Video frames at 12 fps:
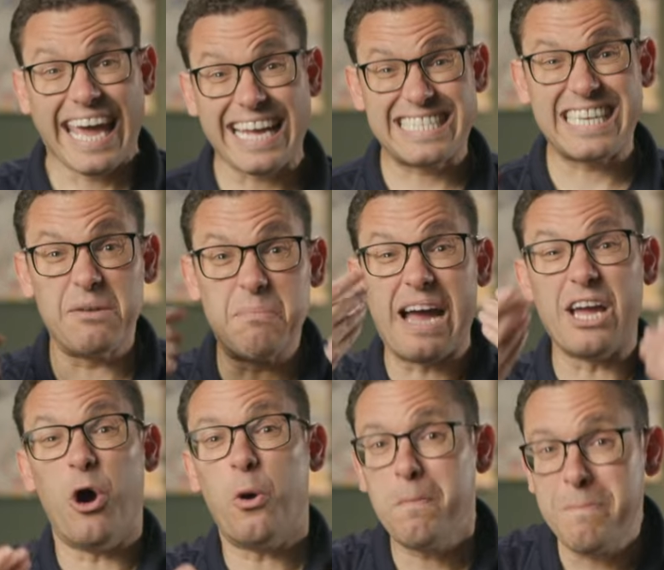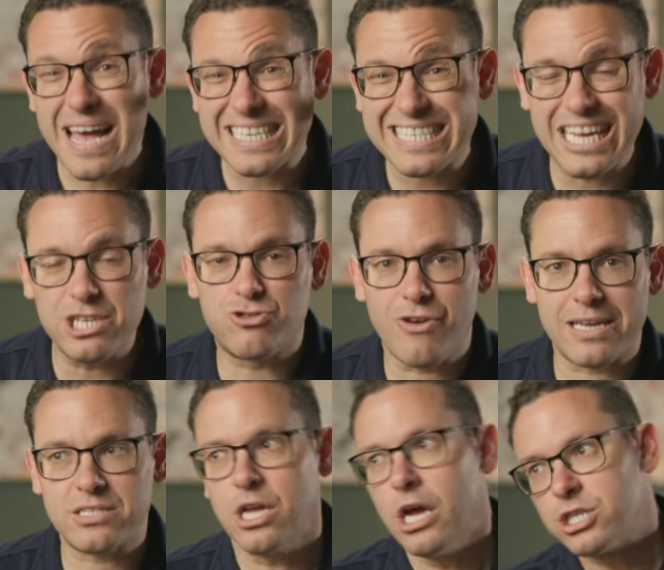It's in my own best
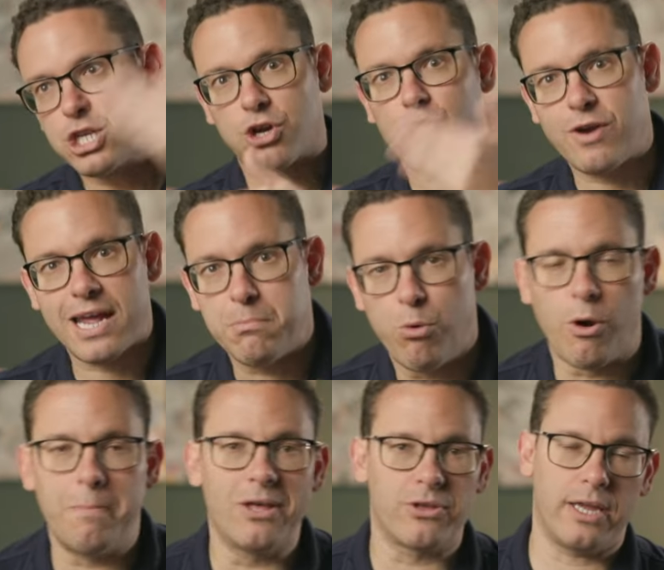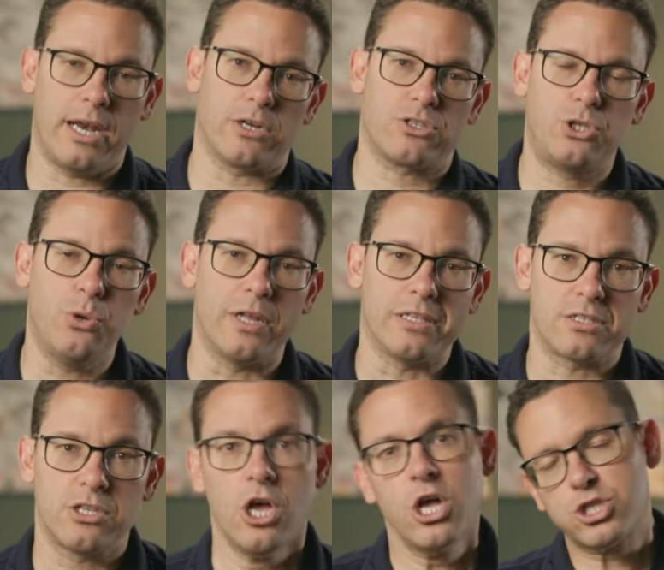interest to create more millionaire
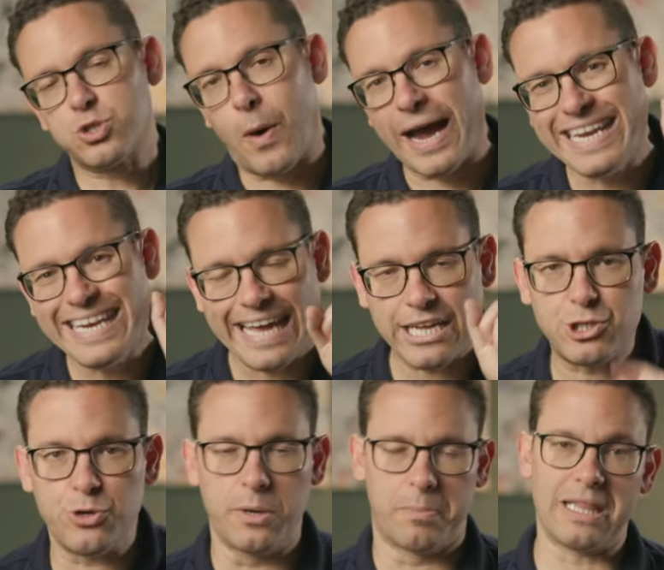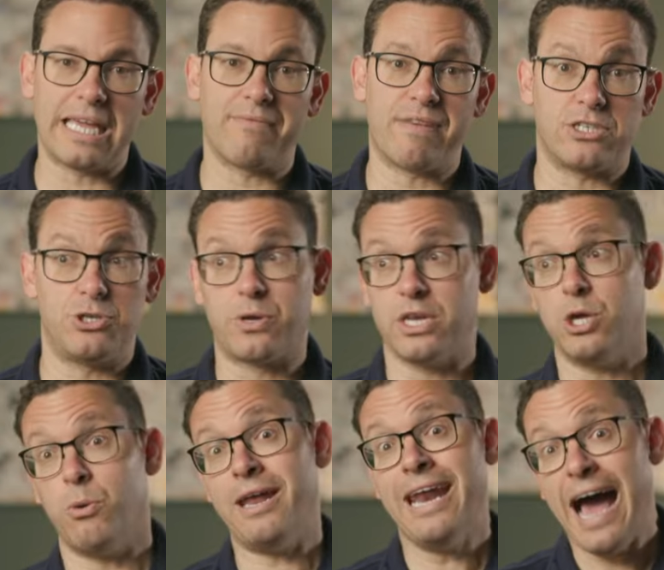students. So I need you to believe that you can
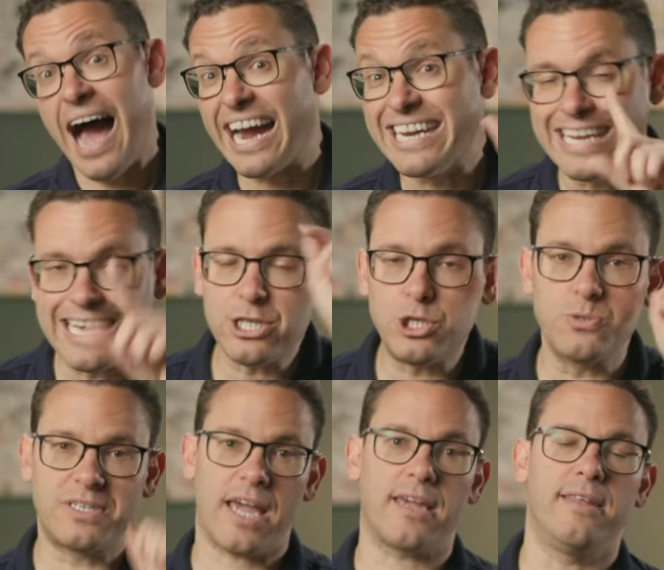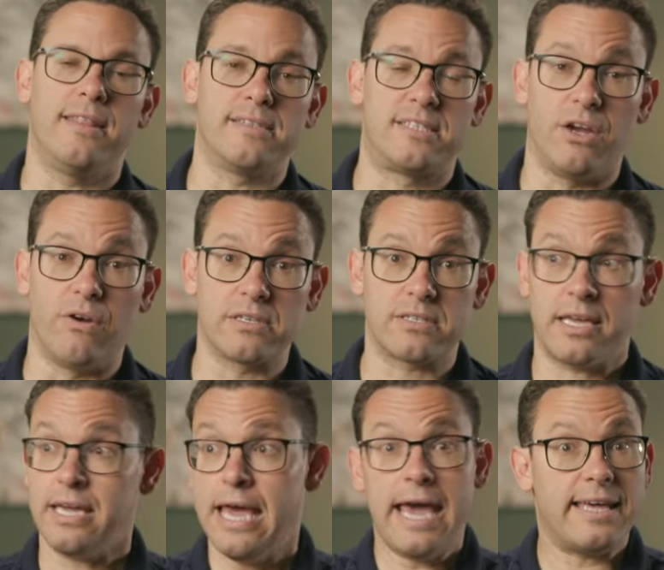do it. I need you taking this
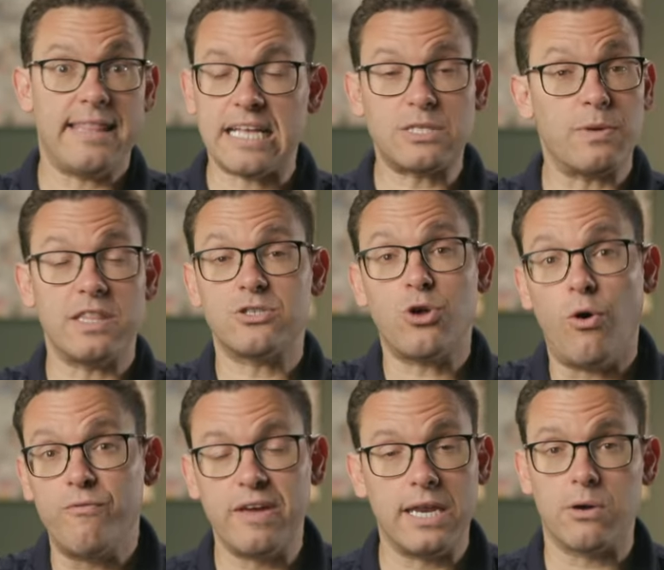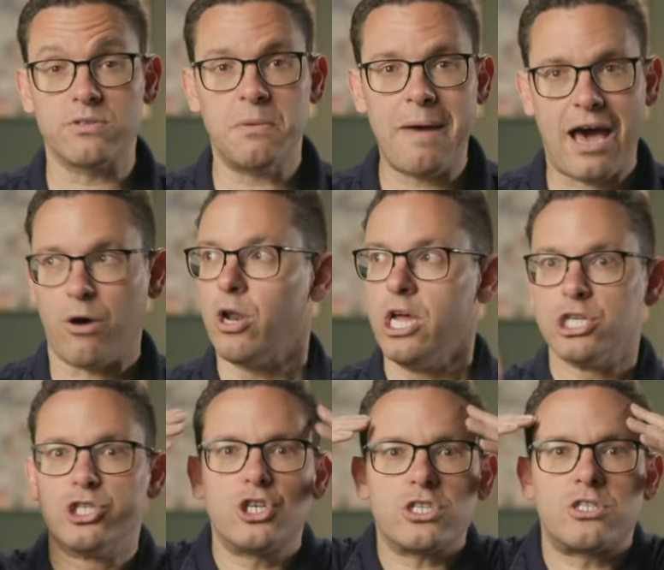seriously. And that's what this whole video is about.
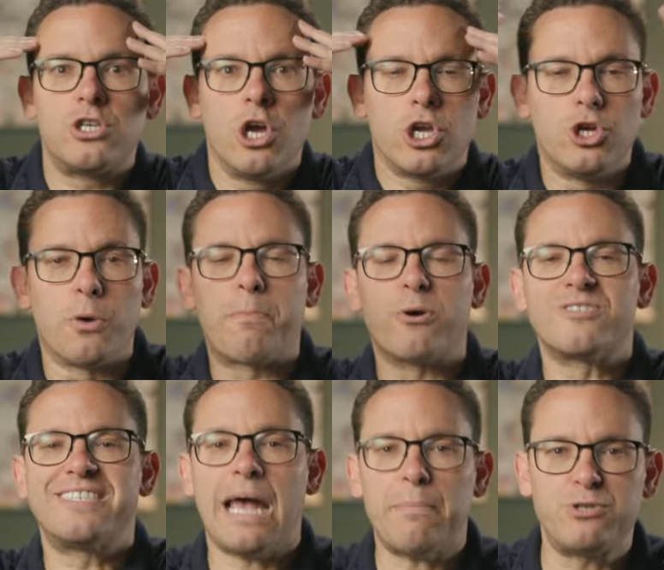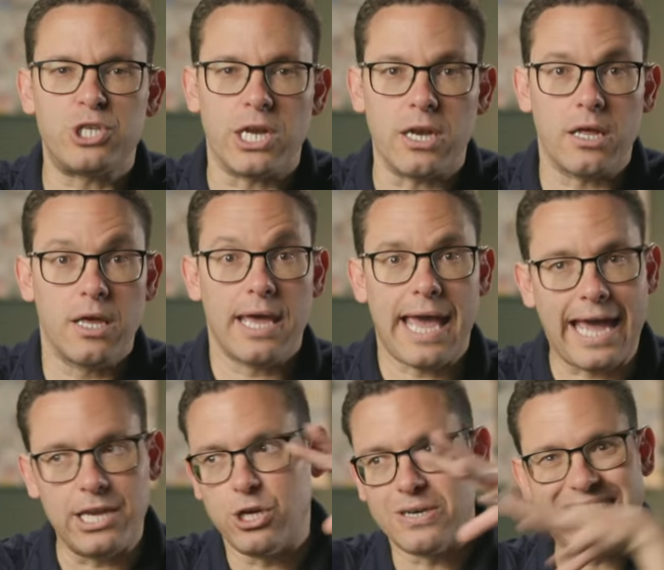Just your perception
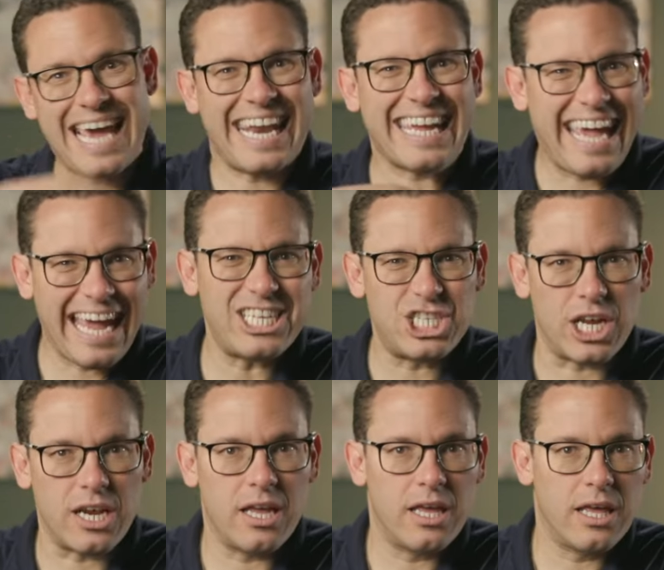and your dedication.